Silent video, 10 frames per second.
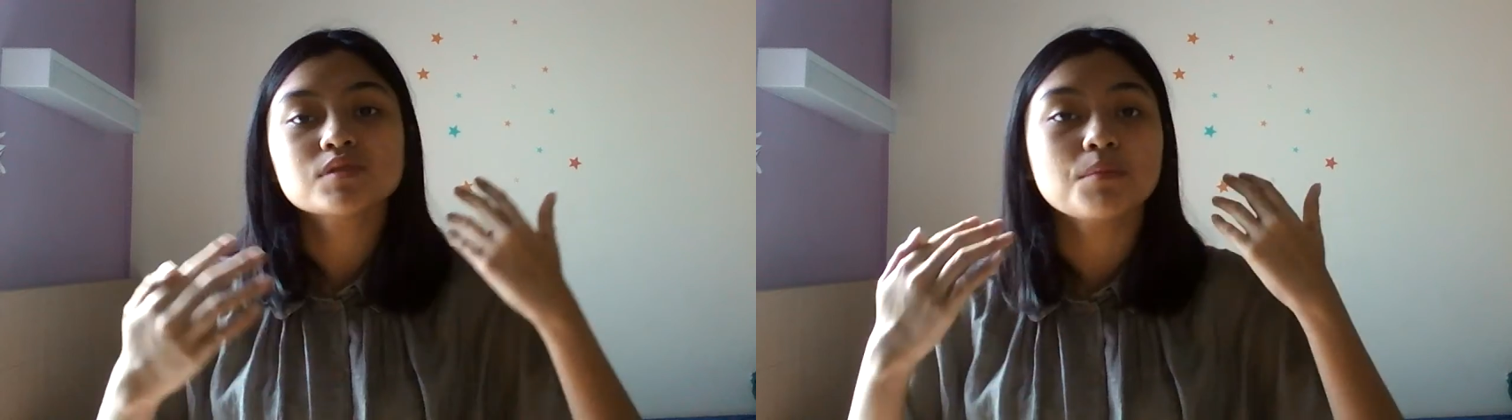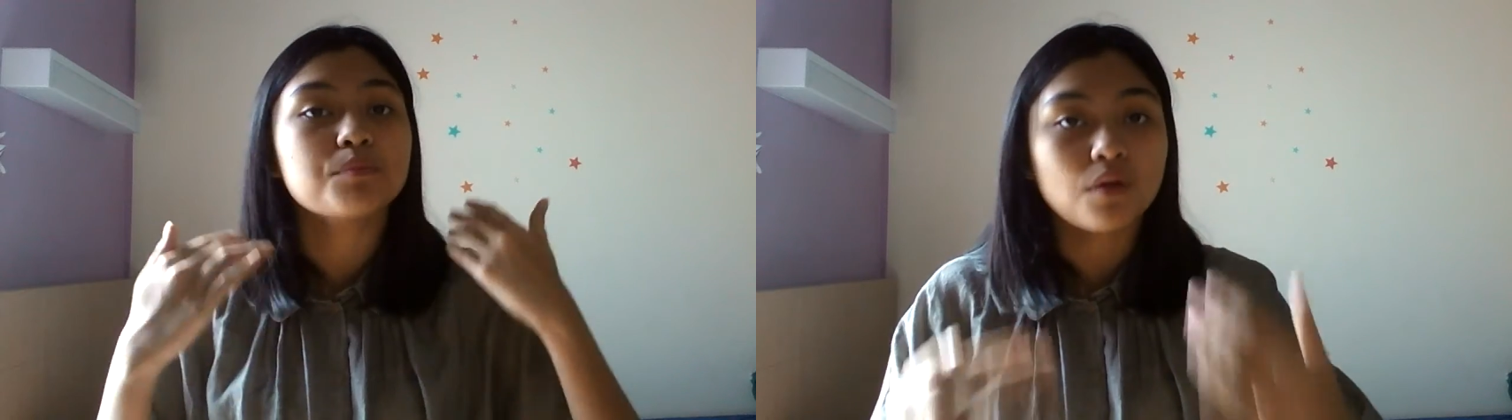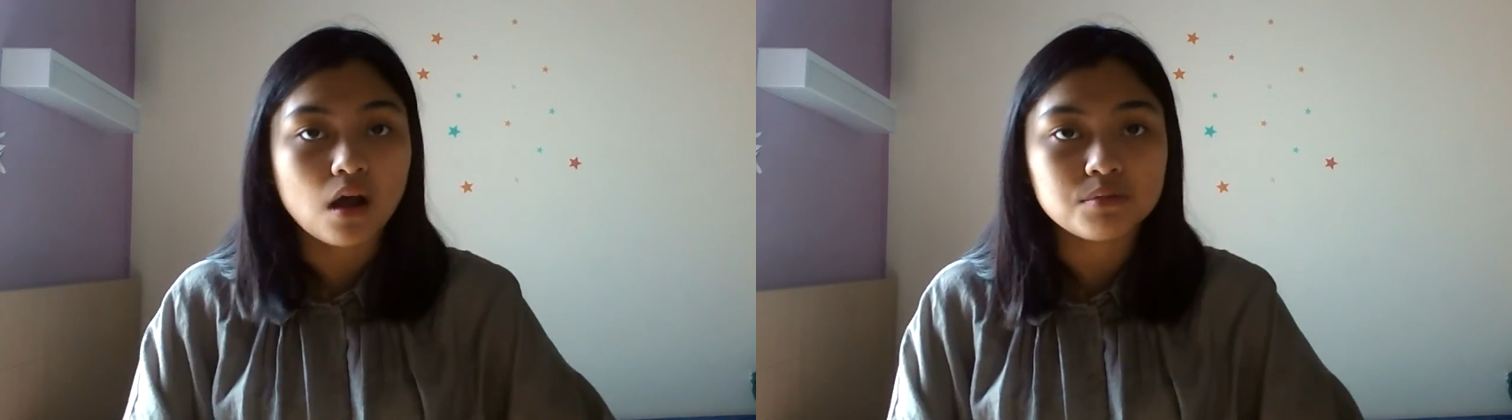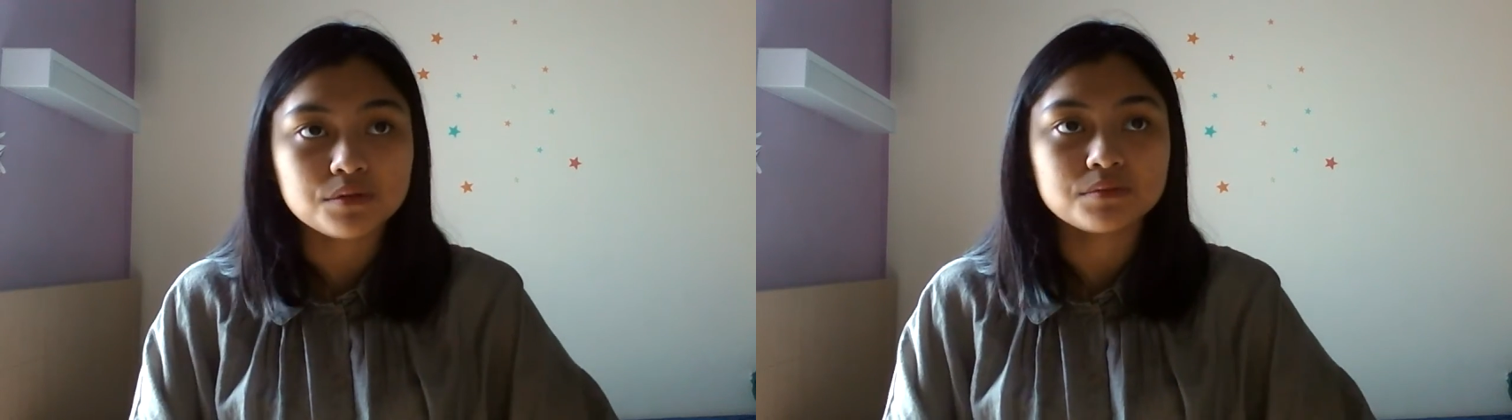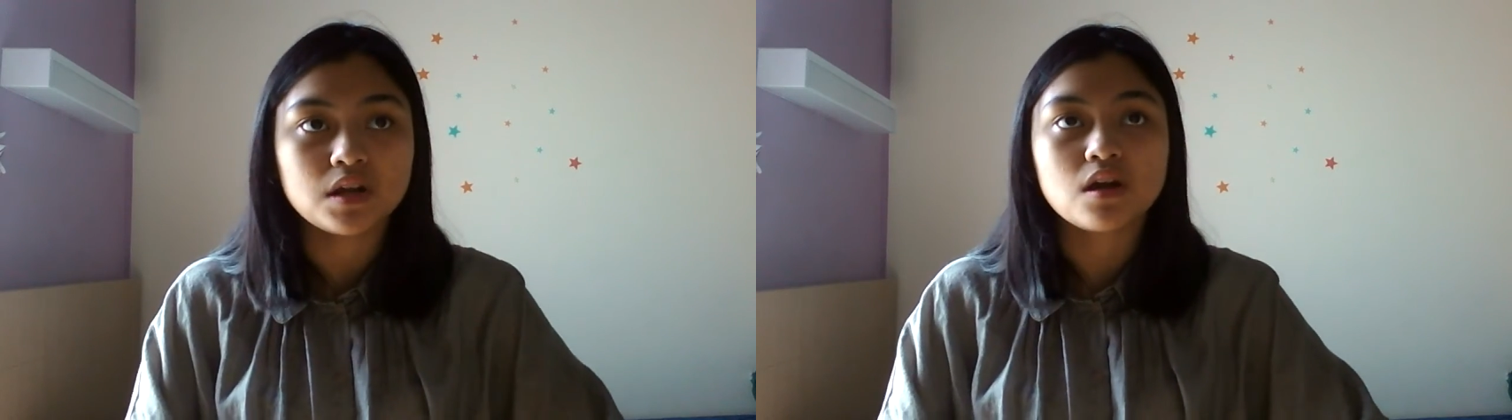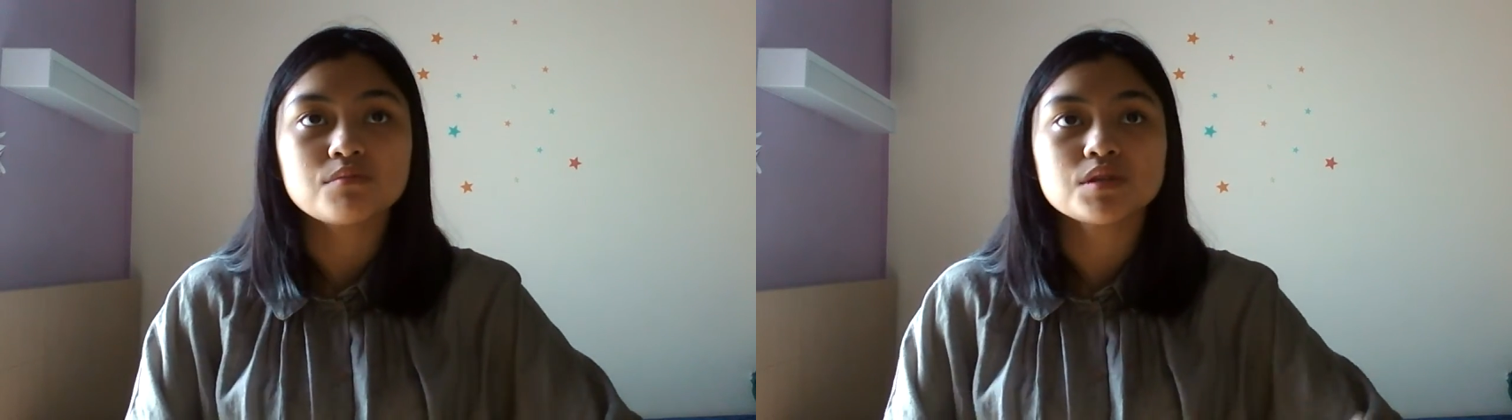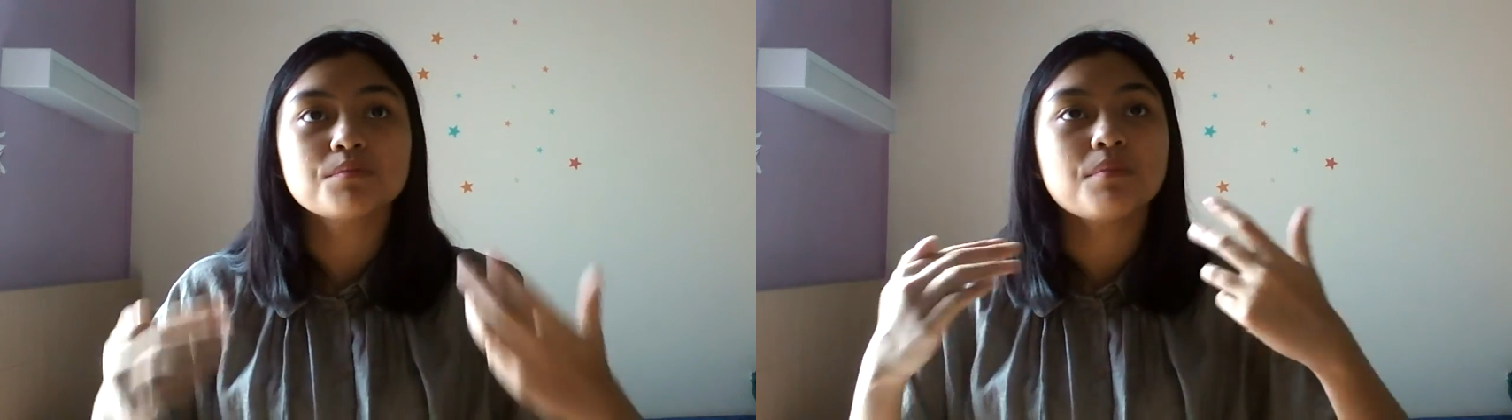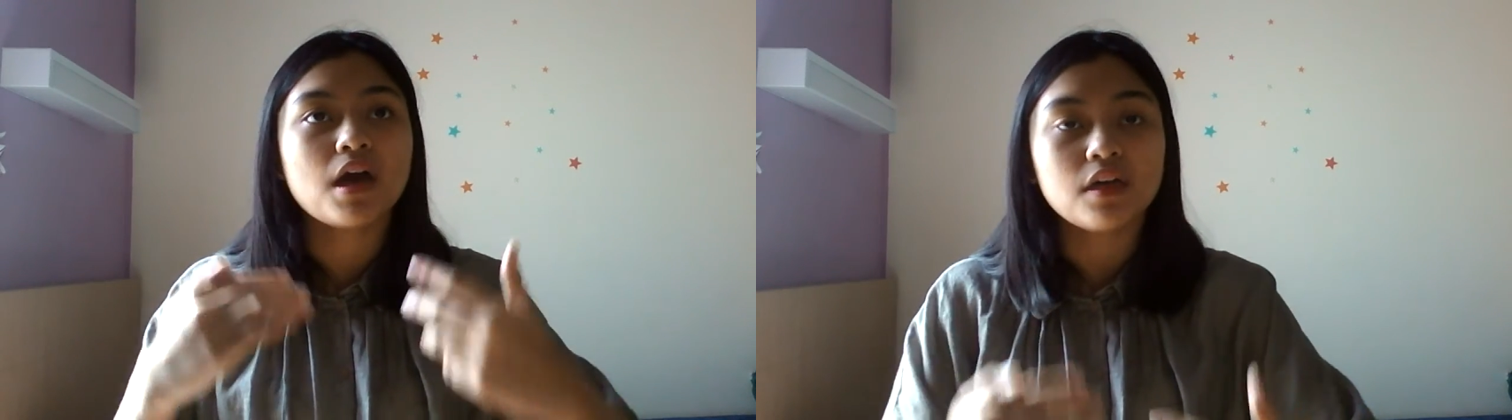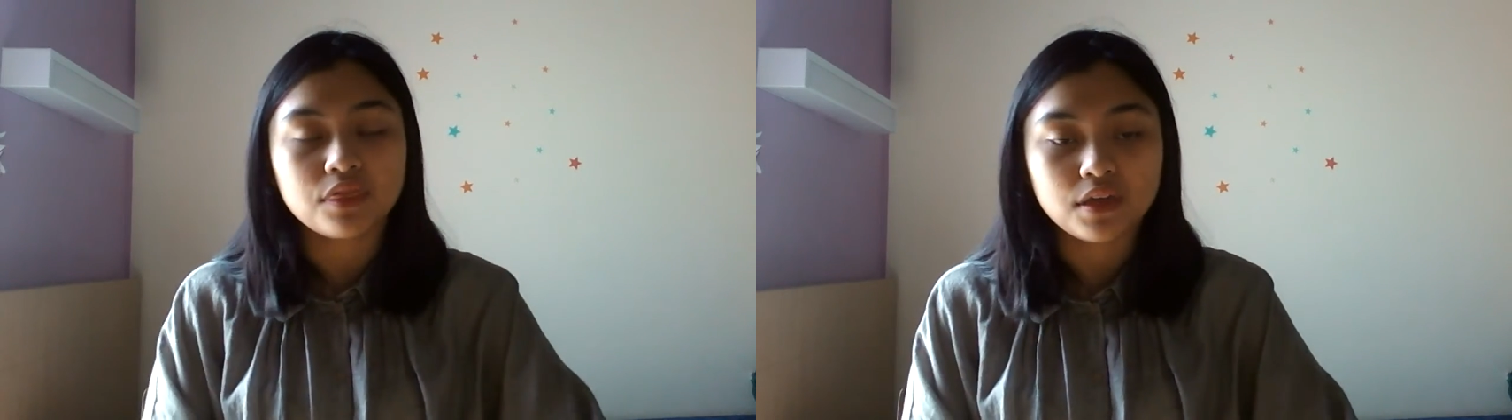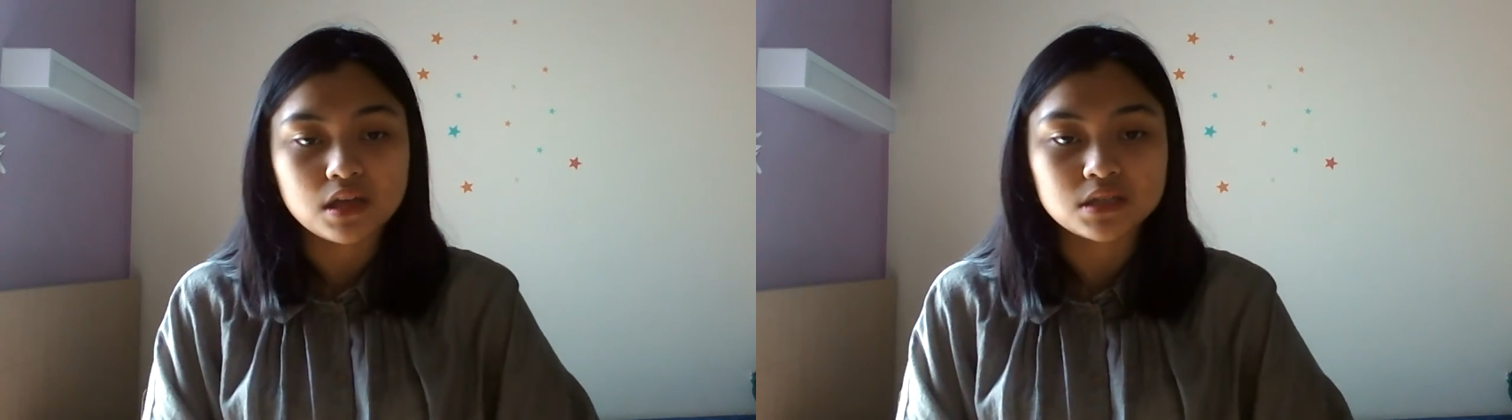a problem, there comes a bad
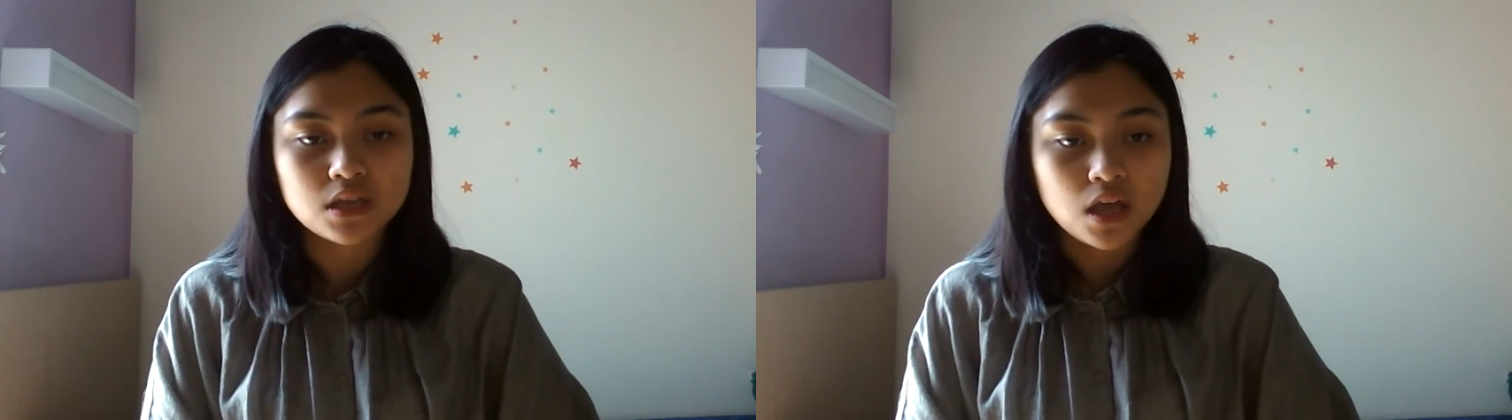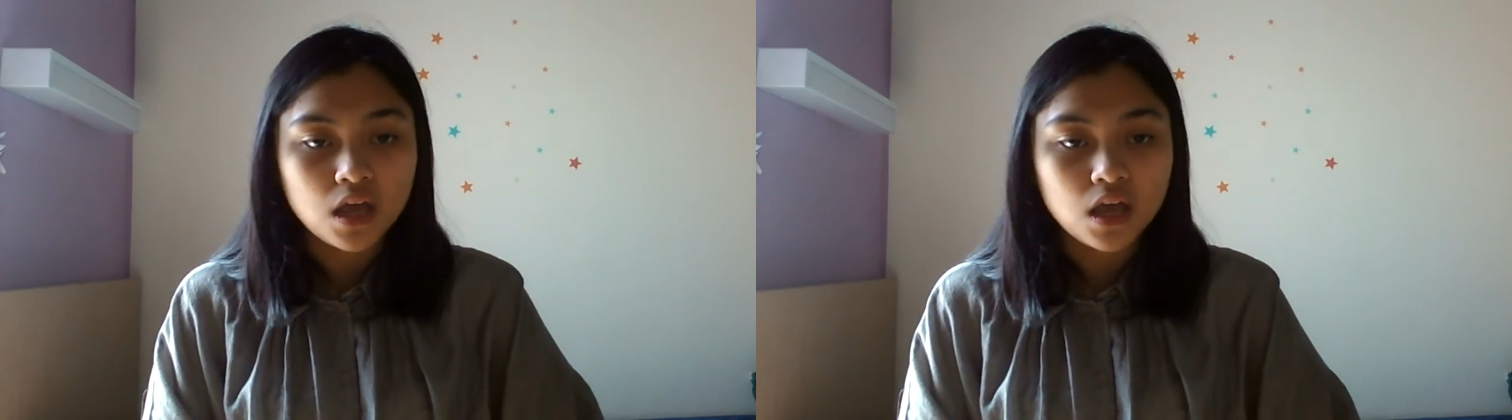things,